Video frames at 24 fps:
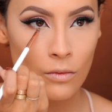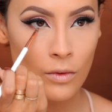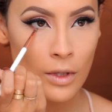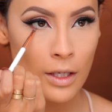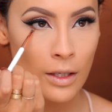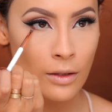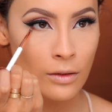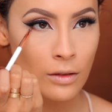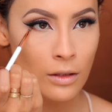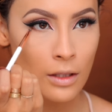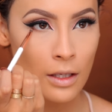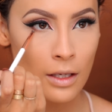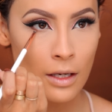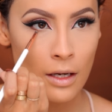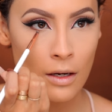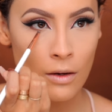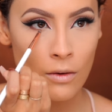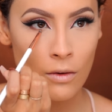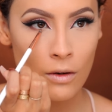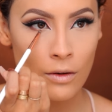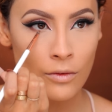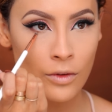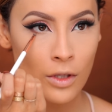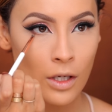Round that
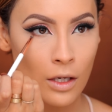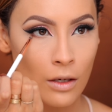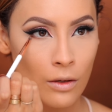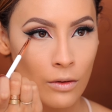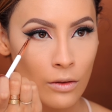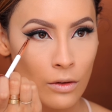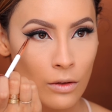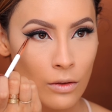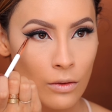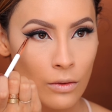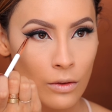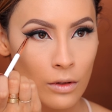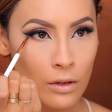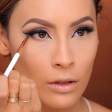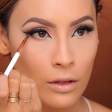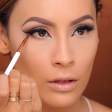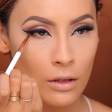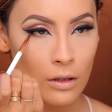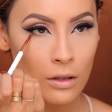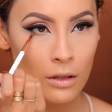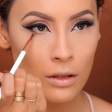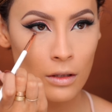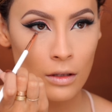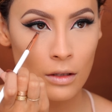out on the outer
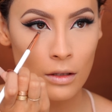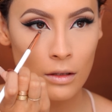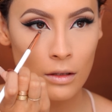corner.